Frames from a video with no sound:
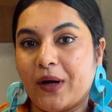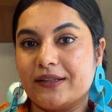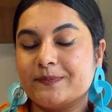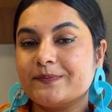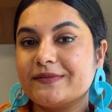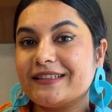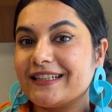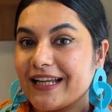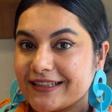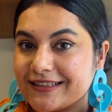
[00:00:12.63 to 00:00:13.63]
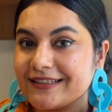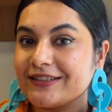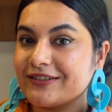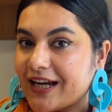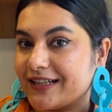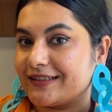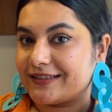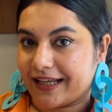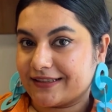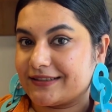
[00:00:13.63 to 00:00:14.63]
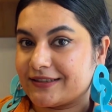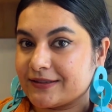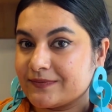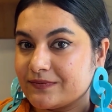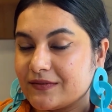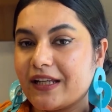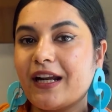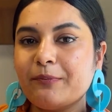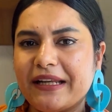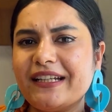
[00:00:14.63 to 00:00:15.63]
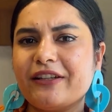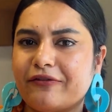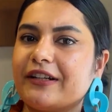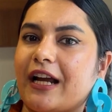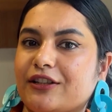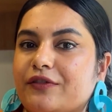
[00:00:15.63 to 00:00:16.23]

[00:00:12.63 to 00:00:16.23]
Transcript: 1. Selecting the right test. There are many different kinds